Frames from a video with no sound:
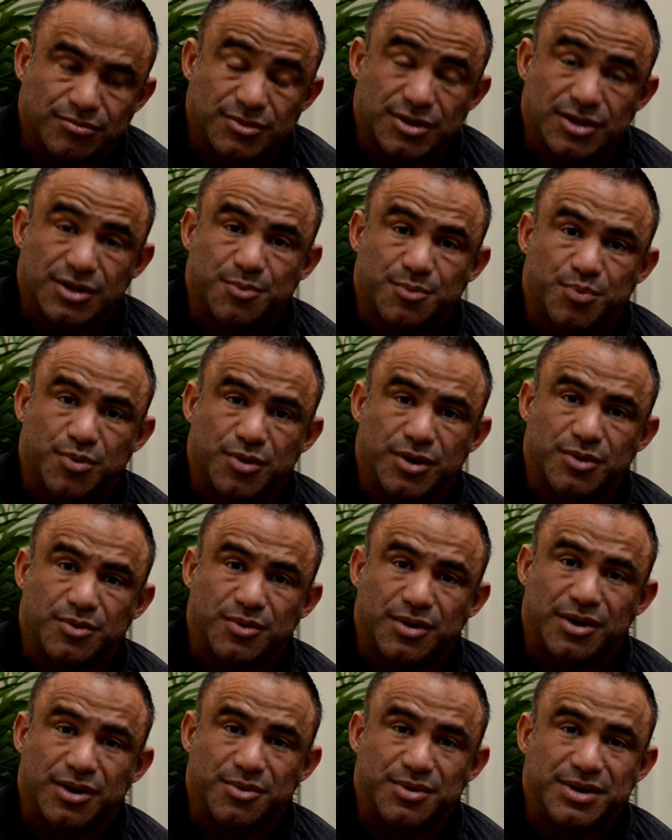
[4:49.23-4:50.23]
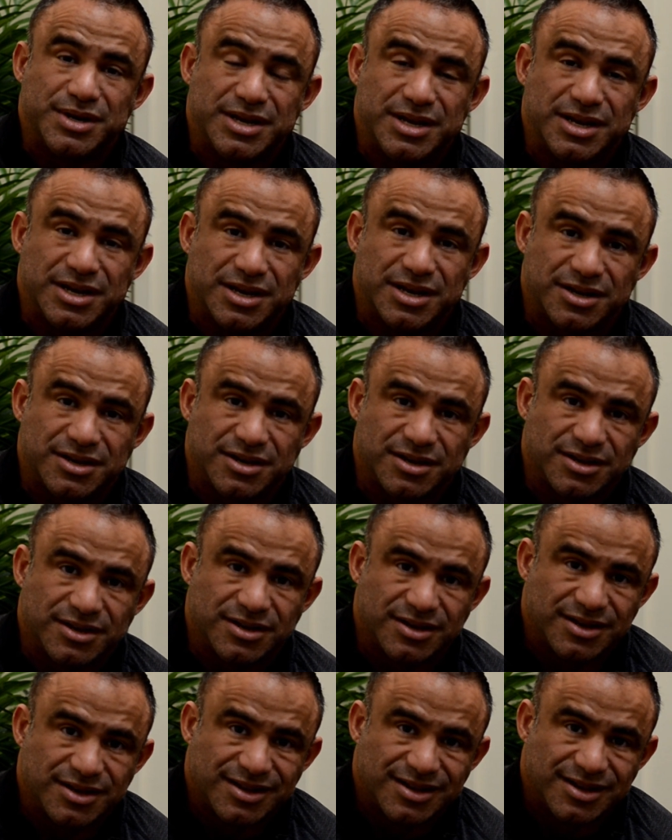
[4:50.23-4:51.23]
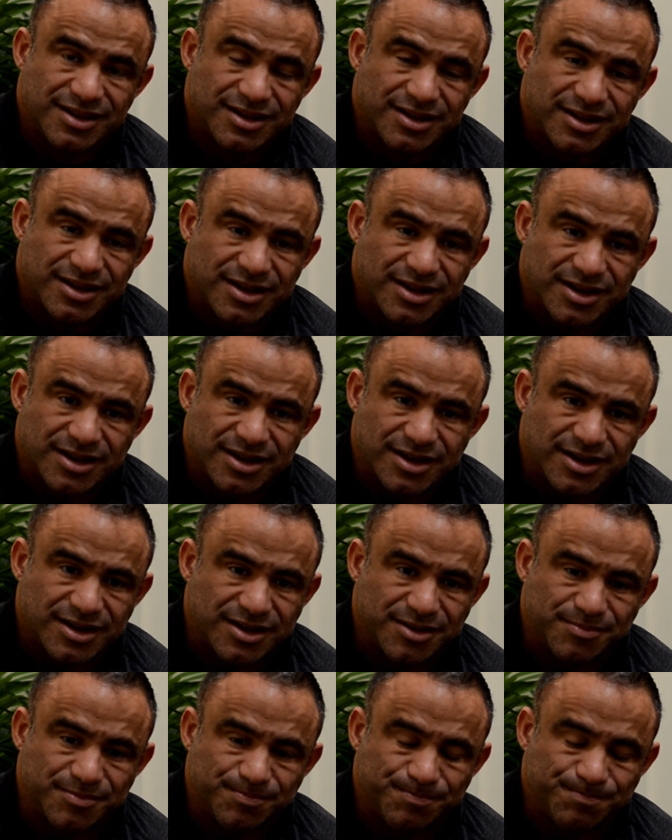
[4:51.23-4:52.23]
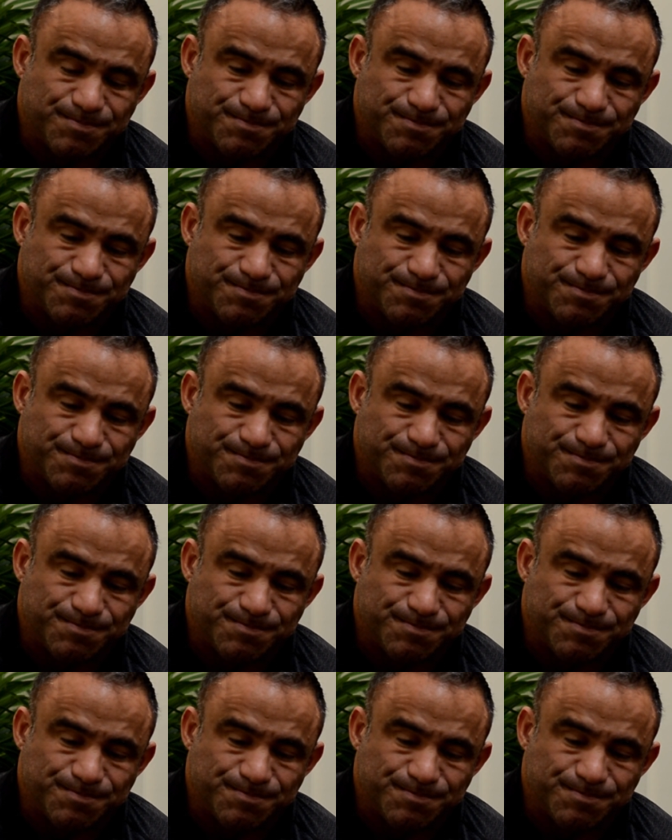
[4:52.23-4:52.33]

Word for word: to the point where I would need it. Um,